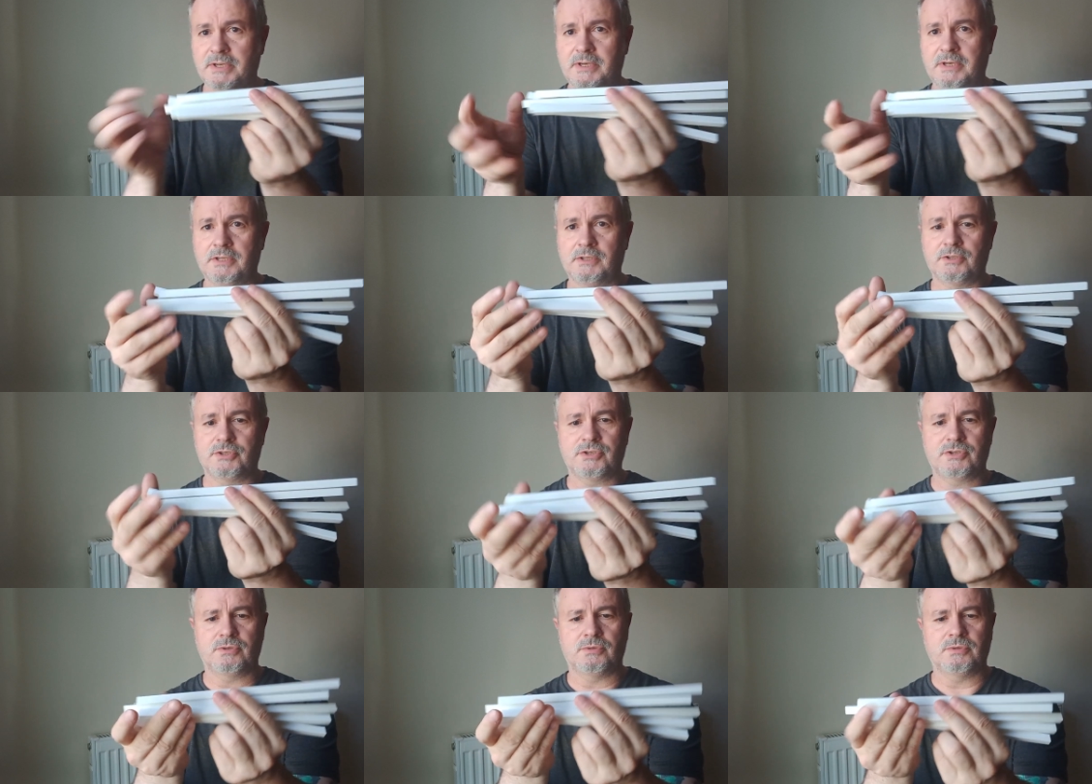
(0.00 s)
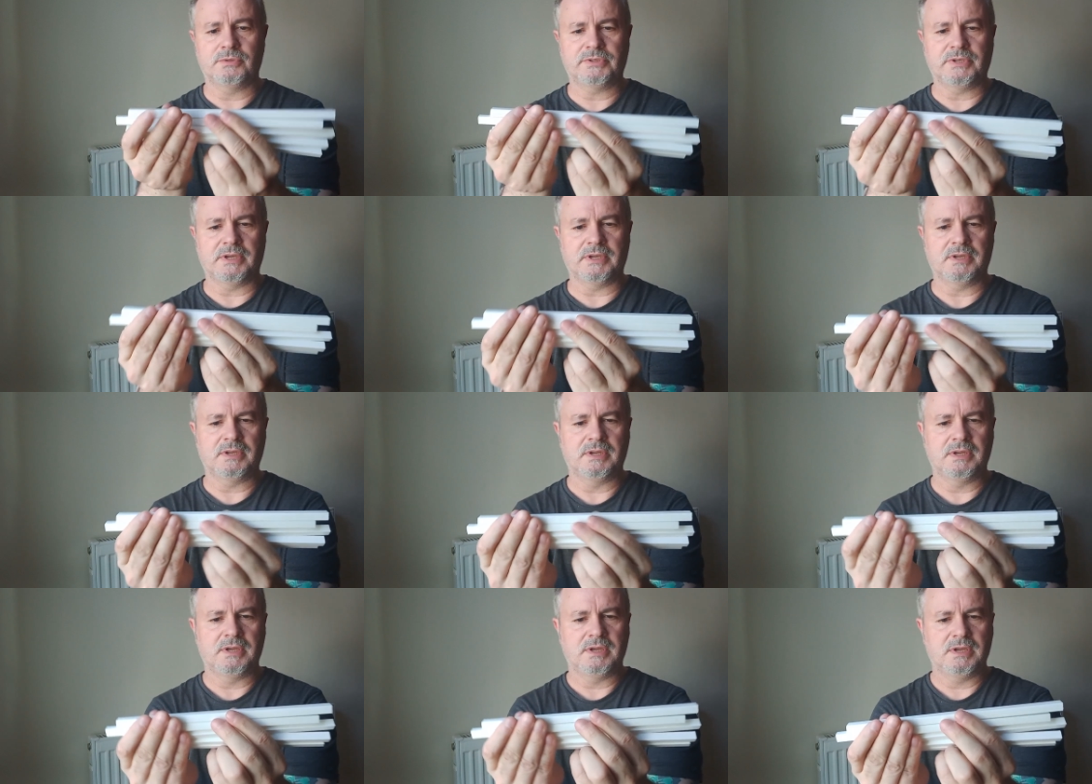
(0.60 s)
a little shorter.
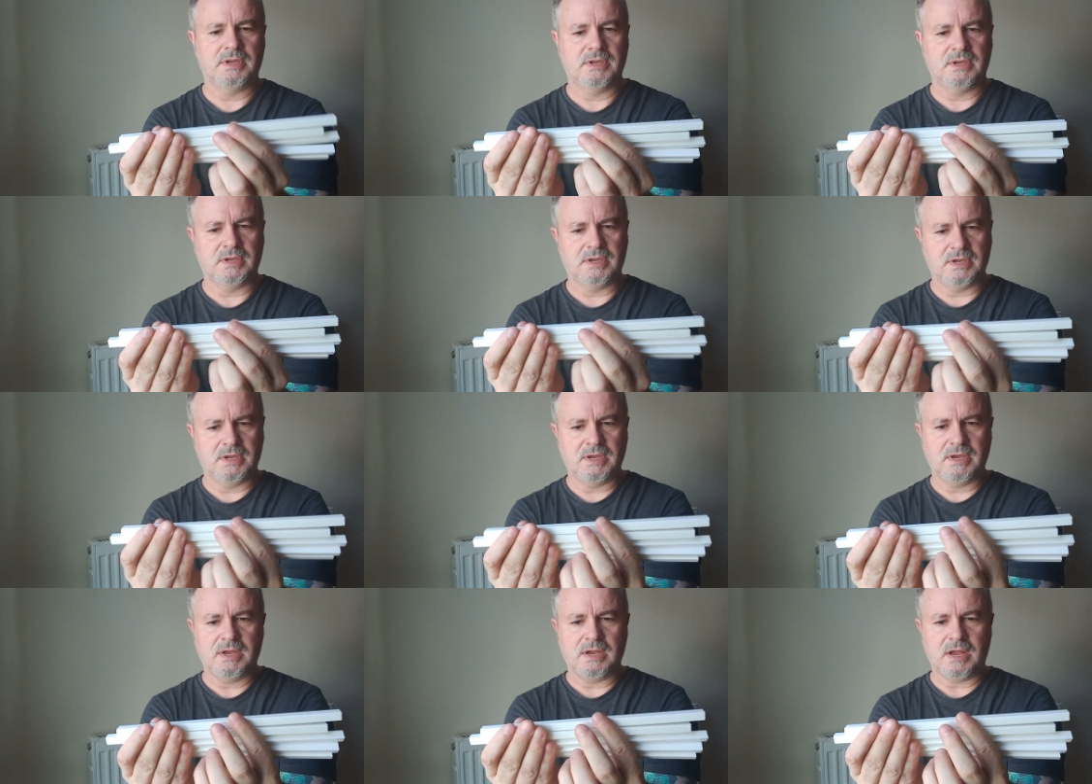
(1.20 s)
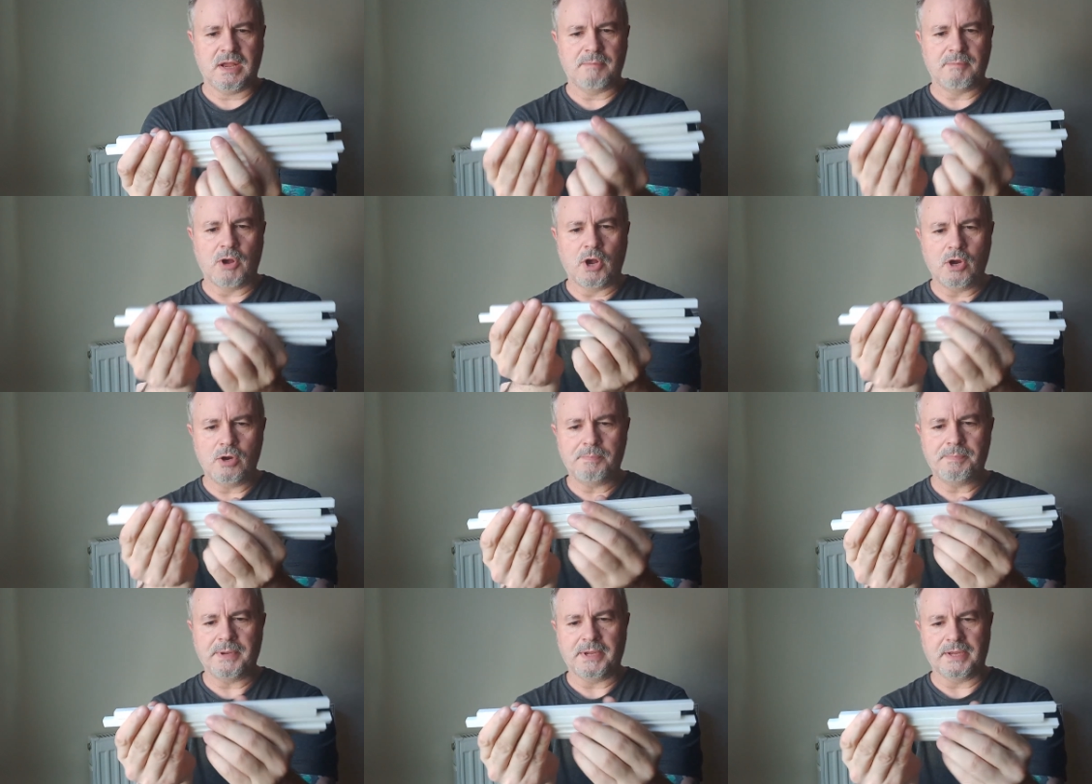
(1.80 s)
I'm
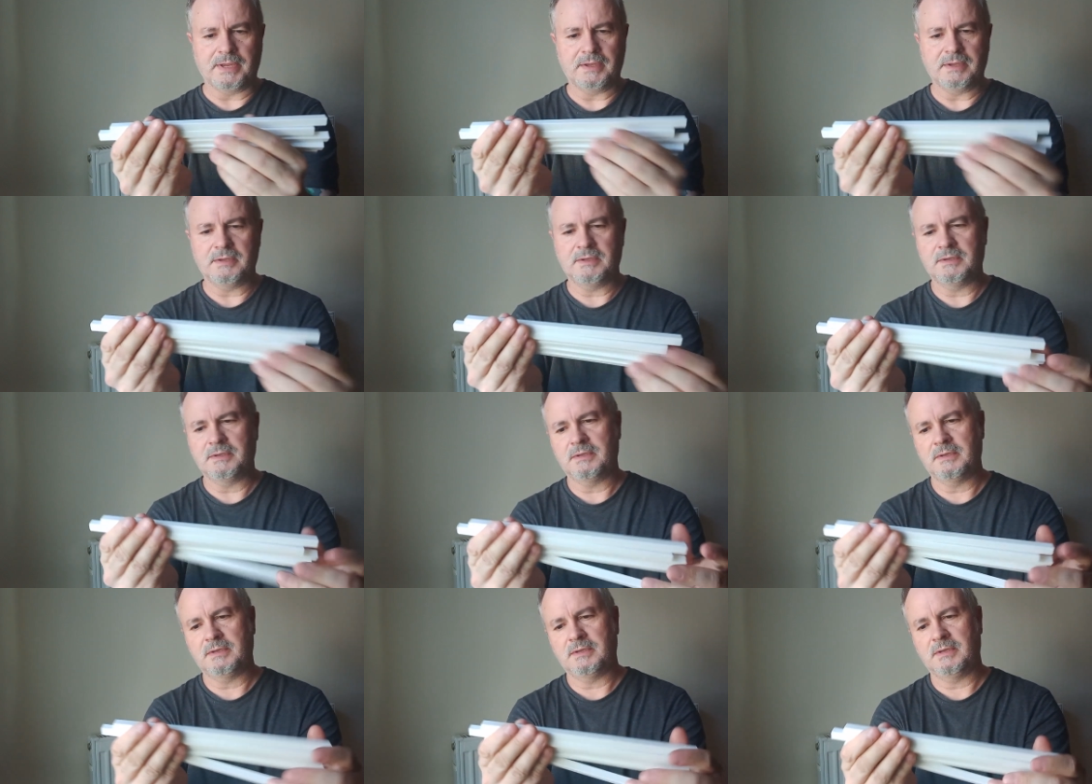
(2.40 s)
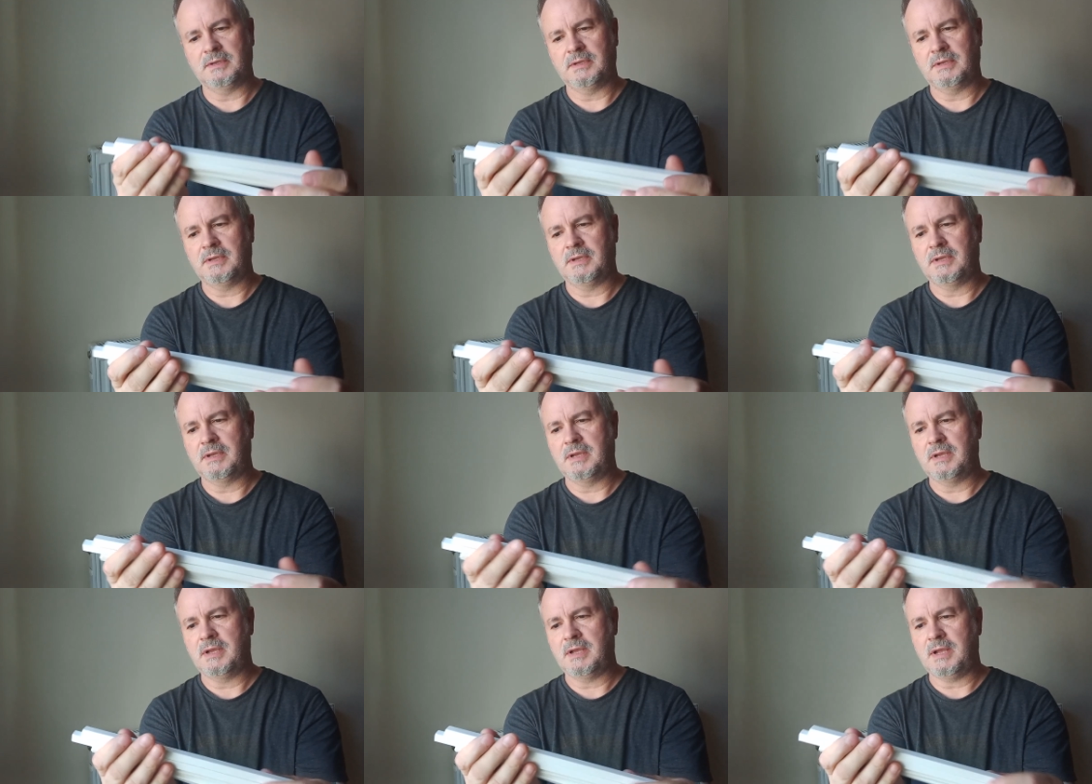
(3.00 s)
hoping
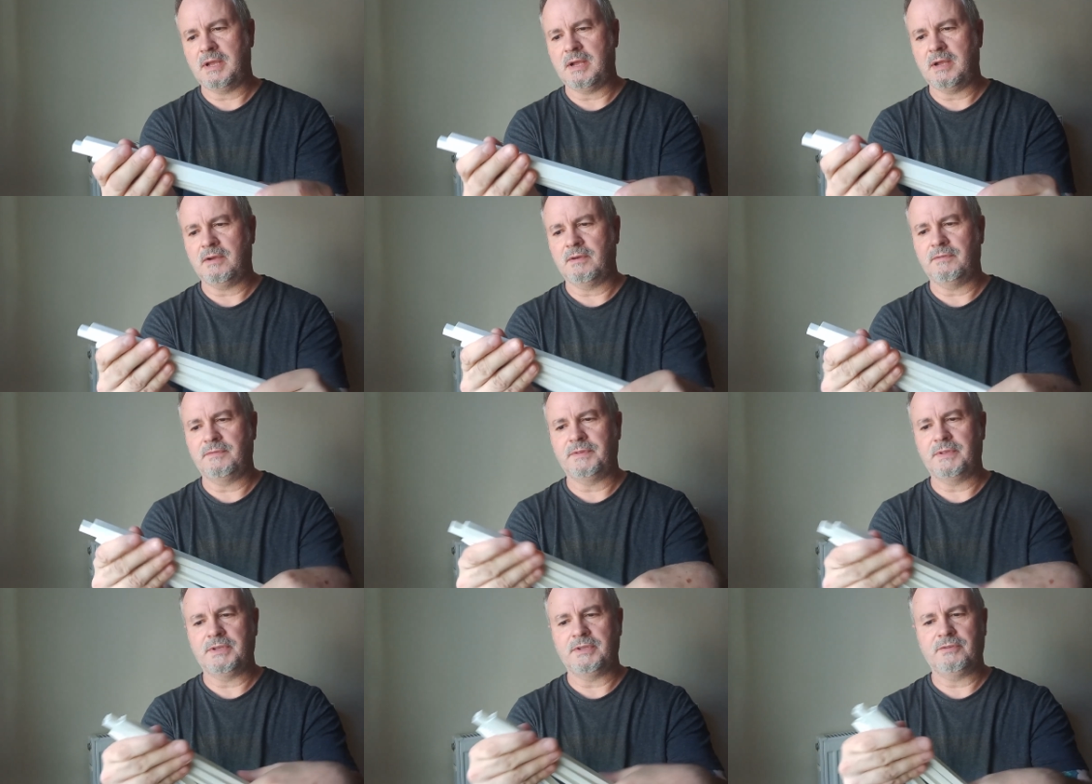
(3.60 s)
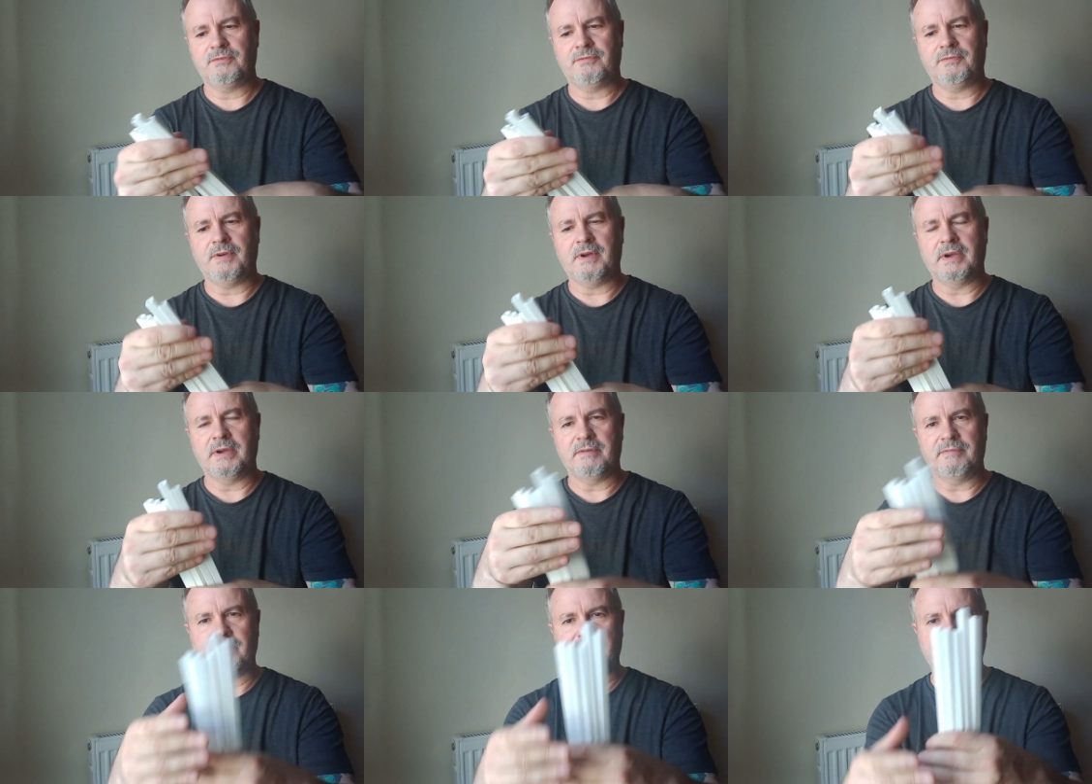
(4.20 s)
out of these
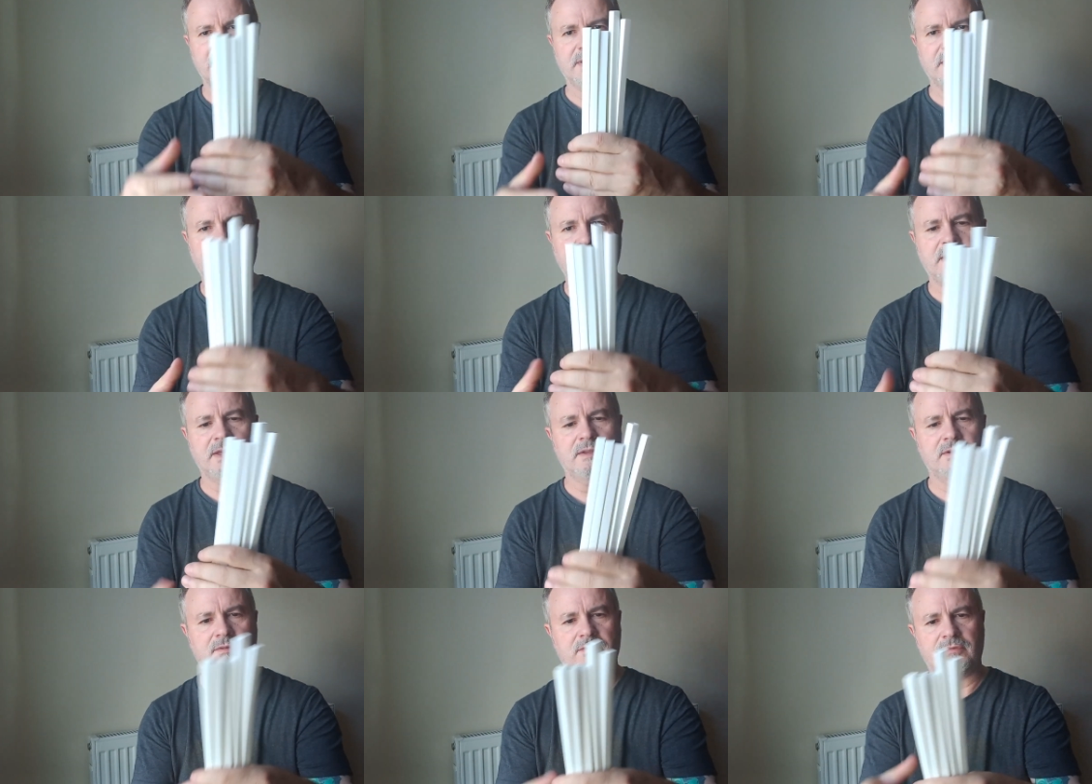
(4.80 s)
5 I can get